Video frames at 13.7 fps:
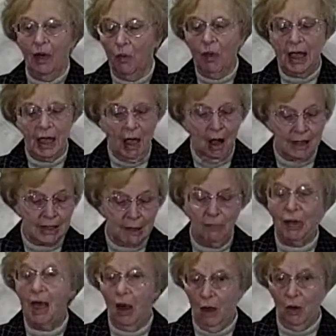we are to
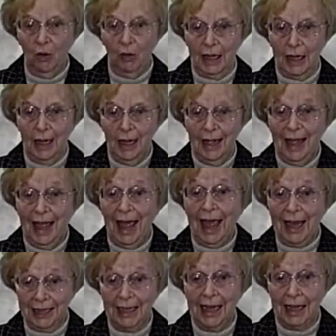be holy
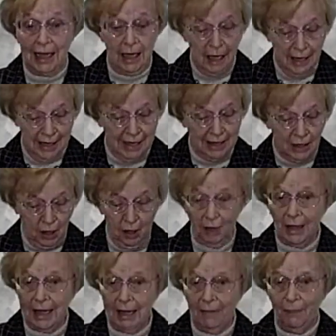as He is holy.